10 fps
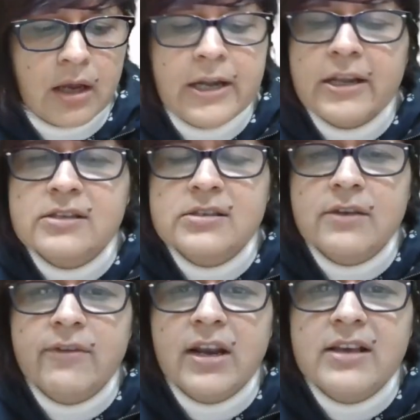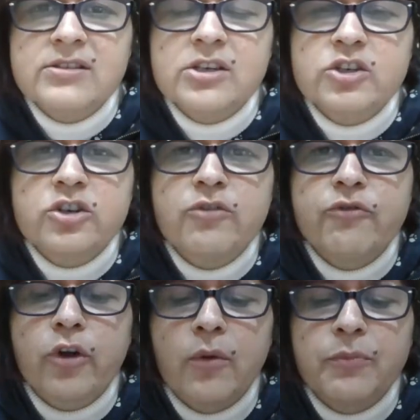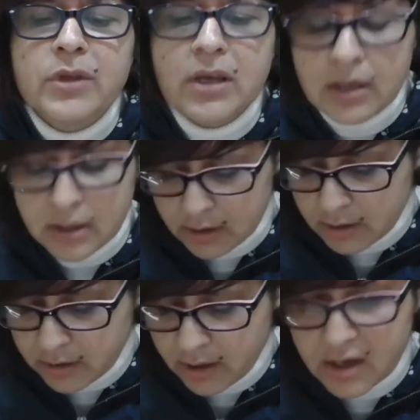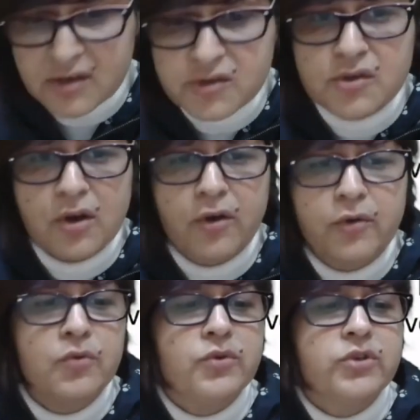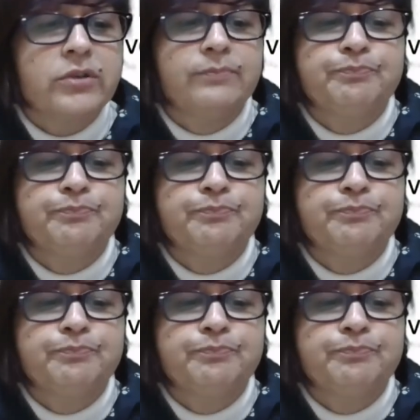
Indian civilization from the grassroots.